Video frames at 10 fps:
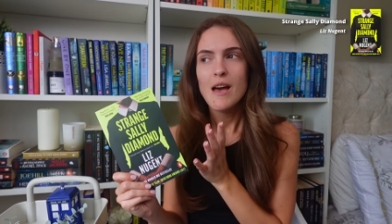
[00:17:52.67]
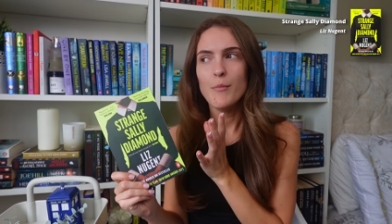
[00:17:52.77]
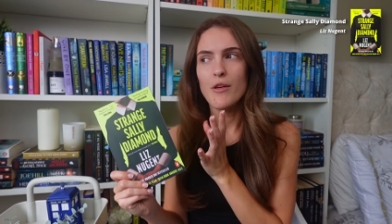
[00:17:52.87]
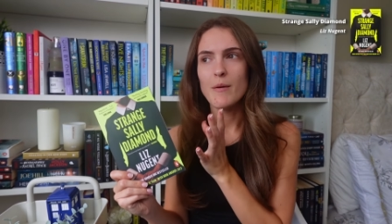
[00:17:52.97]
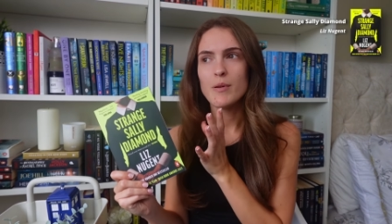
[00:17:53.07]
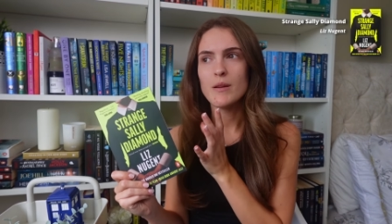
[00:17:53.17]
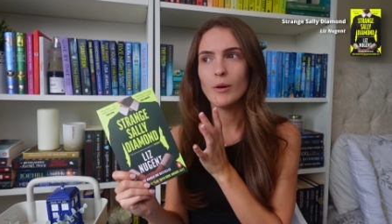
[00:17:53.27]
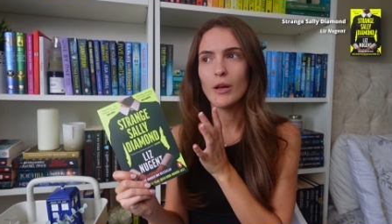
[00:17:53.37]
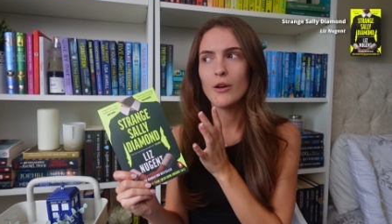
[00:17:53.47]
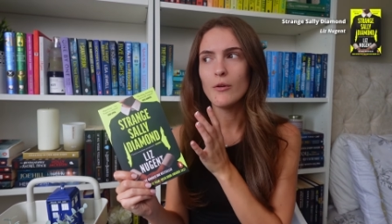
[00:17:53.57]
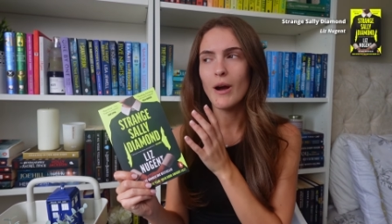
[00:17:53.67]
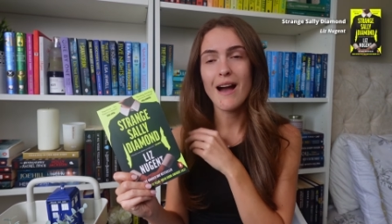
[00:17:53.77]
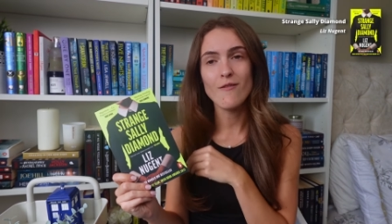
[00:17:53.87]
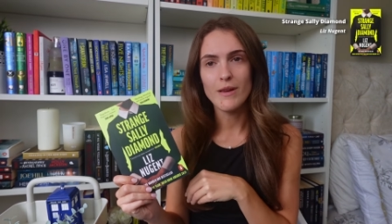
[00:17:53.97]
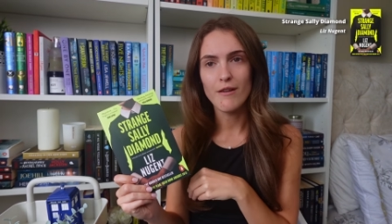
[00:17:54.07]
But then people who
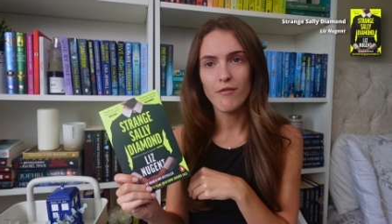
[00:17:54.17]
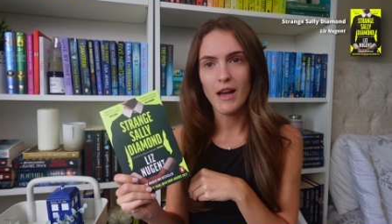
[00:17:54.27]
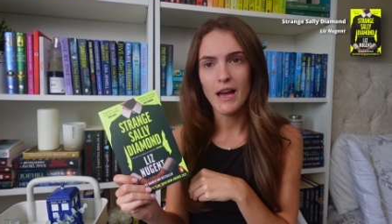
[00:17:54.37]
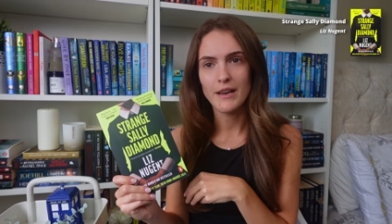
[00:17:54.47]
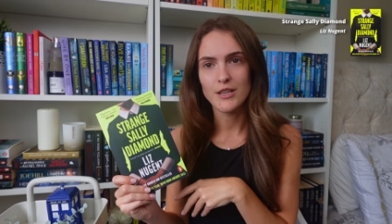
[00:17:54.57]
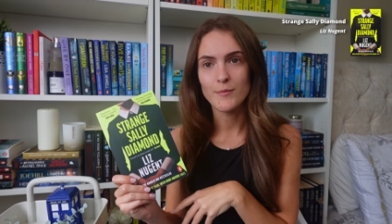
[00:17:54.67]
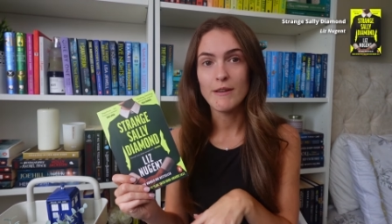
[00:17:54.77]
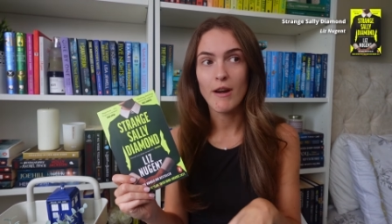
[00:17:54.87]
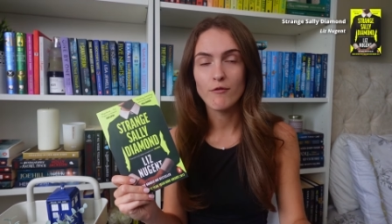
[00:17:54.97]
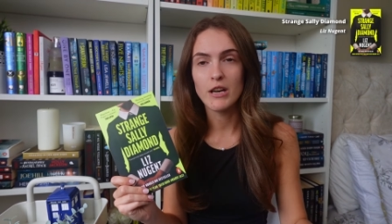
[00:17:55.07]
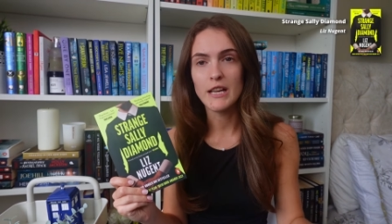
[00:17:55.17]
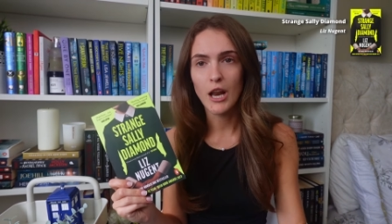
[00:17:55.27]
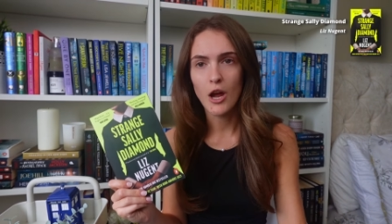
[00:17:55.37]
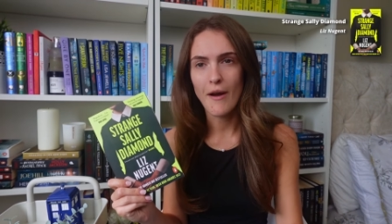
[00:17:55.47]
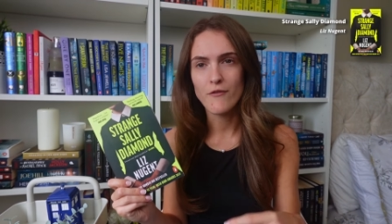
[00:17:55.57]
haven't been a fan, it's been like really
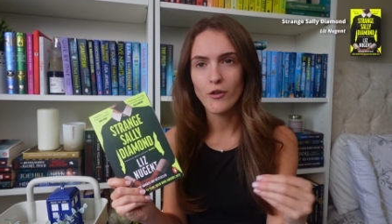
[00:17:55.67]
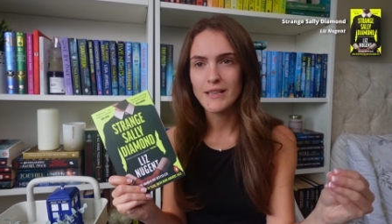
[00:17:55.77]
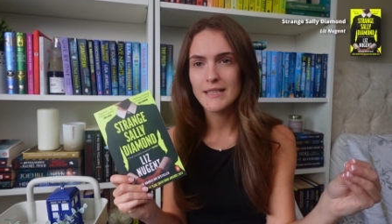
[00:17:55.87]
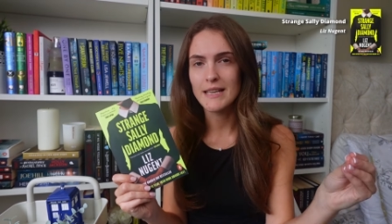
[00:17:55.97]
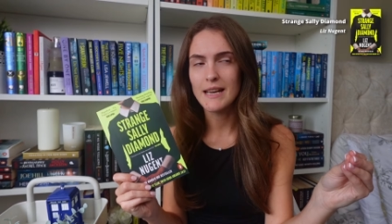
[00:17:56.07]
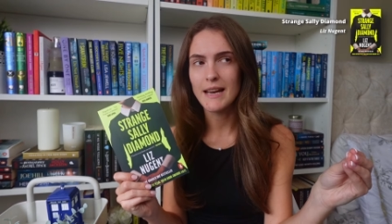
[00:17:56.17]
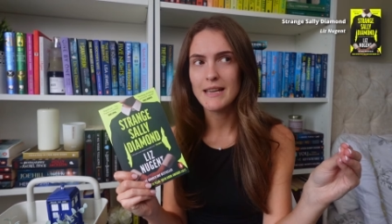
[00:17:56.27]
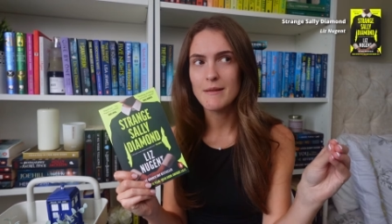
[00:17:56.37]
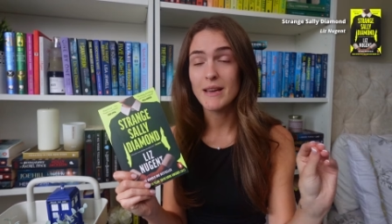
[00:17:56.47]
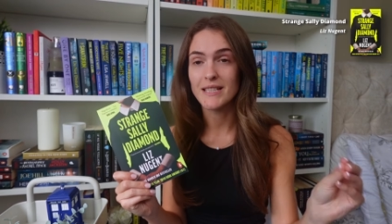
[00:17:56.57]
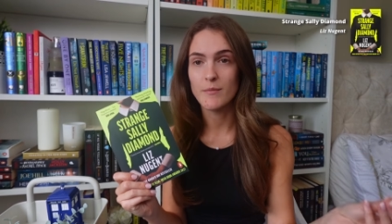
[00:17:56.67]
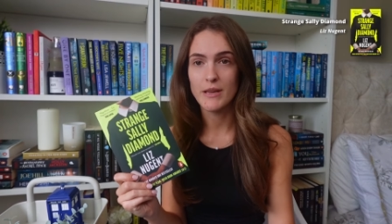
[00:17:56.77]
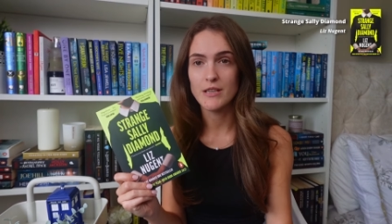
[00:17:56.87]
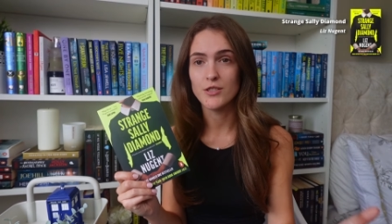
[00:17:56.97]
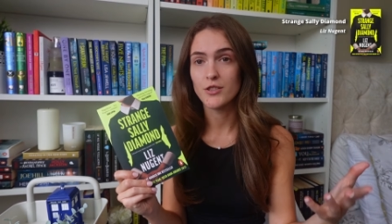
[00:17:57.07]
low. I've not really seen any mixed
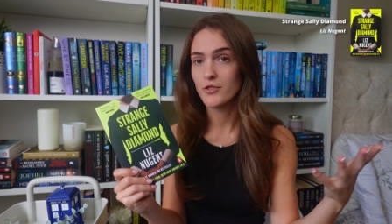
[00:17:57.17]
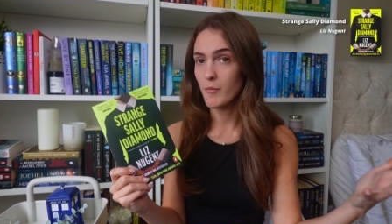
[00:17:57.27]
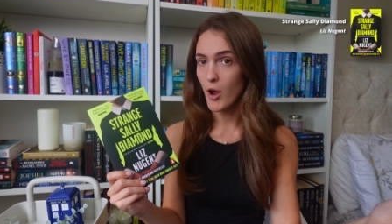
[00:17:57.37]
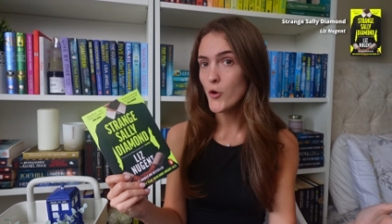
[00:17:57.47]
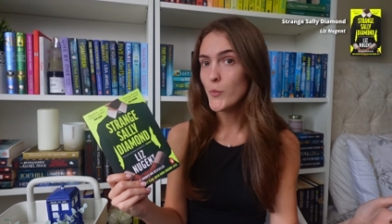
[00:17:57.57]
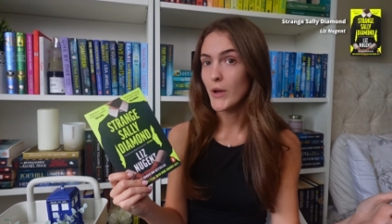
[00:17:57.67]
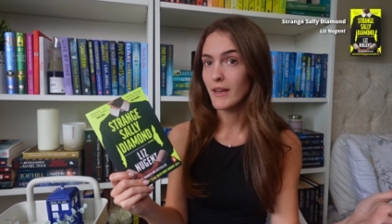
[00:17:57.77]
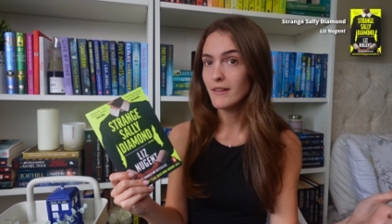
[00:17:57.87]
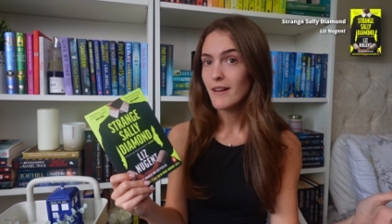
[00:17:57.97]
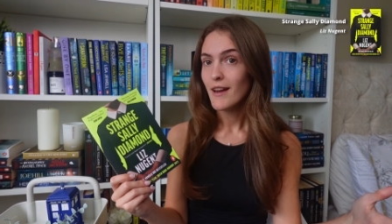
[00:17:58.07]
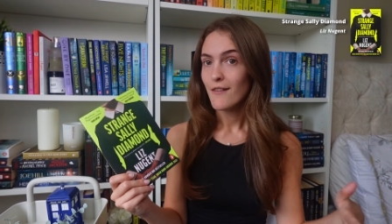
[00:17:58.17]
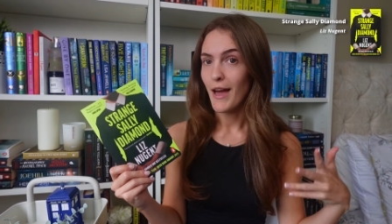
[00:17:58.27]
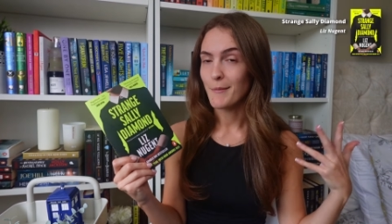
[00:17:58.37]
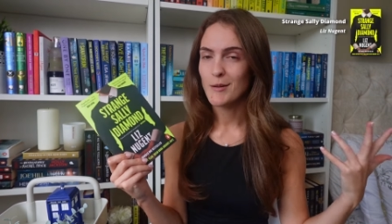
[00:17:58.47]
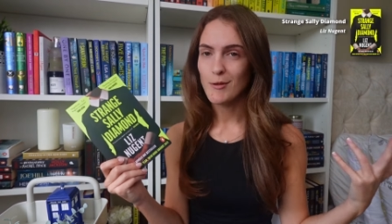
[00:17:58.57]
opinions. So I'm hoping
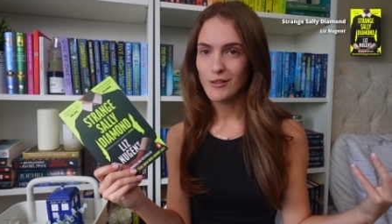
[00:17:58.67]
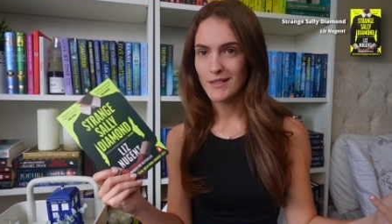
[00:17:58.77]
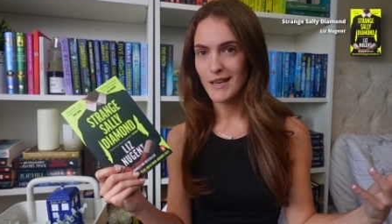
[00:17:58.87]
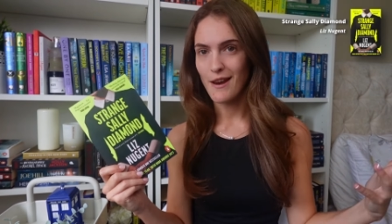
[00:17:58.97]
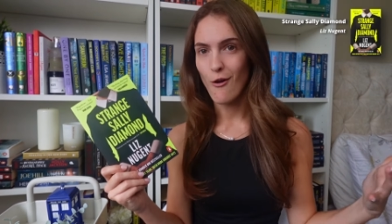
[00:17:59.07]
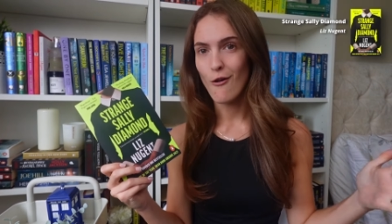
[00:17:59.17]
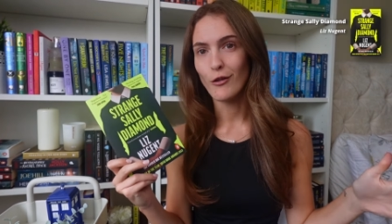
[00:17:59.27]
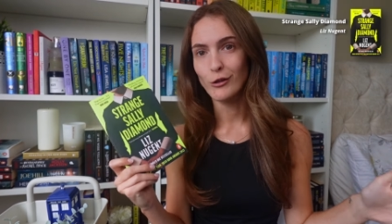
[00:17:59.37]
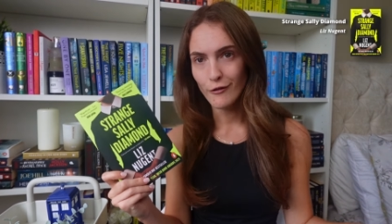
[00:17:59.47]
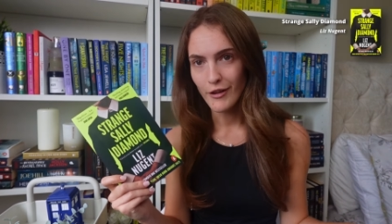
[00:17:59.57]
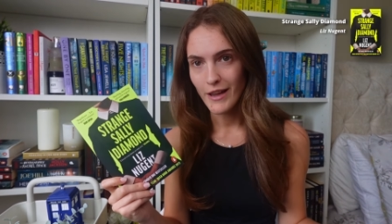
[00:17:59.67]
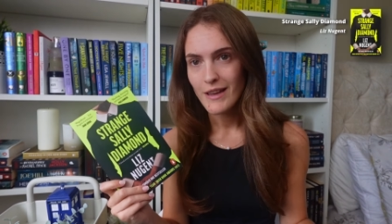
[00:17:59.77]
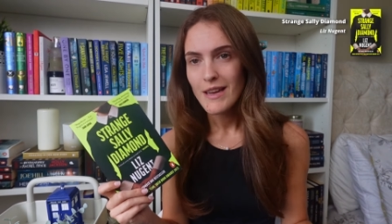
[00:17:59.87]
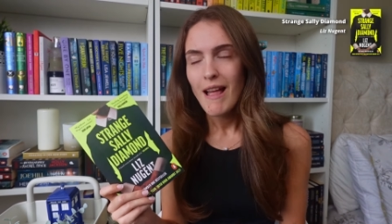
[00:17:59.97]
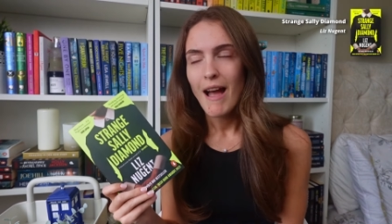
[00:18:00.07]
that I'm gonna be on the side of love it.
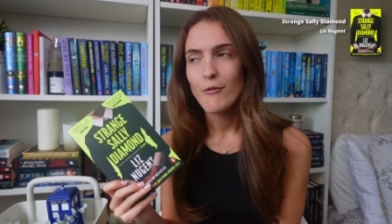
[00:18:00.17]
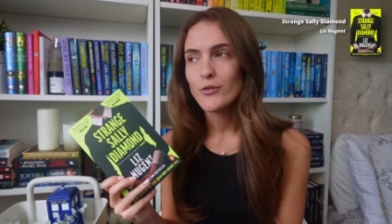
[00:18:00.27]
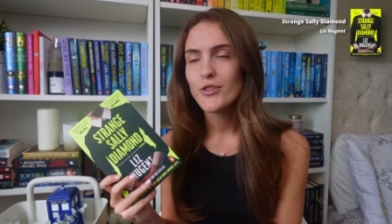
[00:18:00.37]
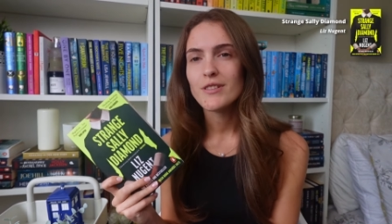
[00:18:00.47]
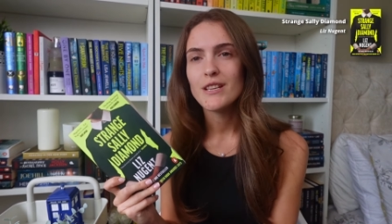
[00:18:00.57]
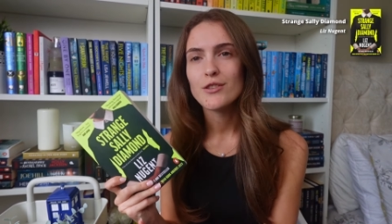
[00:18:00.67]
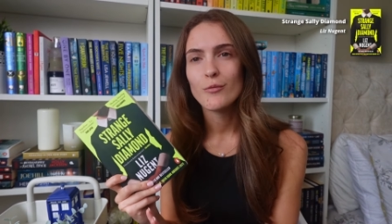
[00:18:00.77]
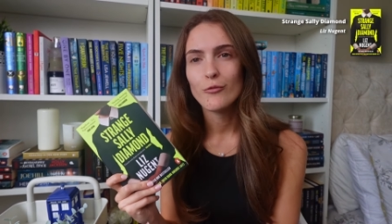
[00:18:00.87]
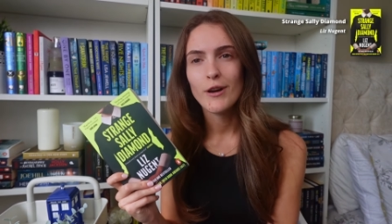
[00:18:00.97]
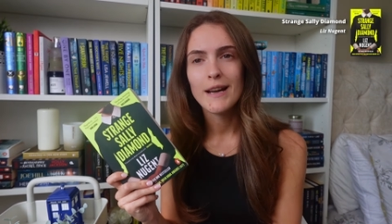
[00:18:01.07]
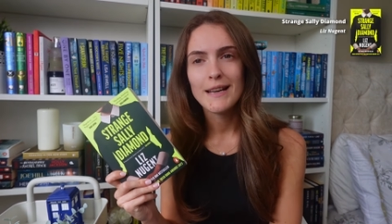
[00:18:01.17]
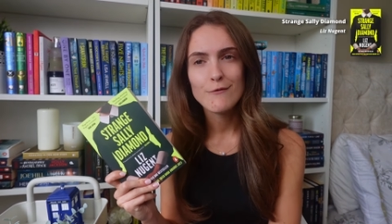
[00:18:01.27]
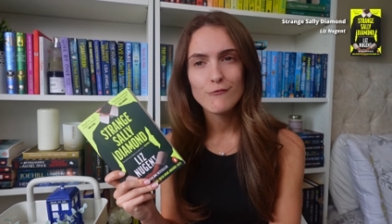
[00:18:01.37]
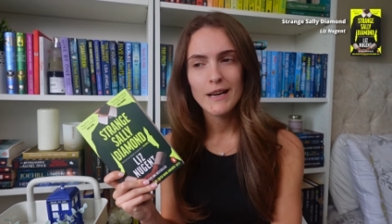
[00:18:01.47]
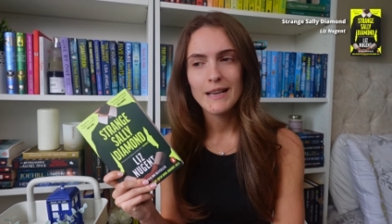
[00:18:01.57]
I've also seen some really,
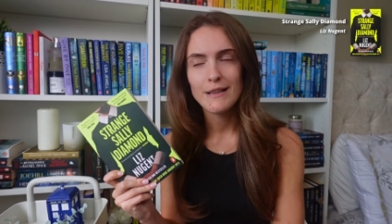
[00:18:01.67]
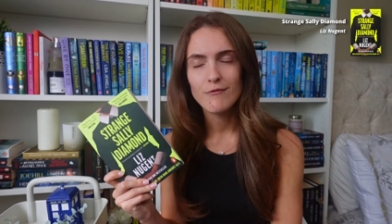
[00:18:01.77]
really,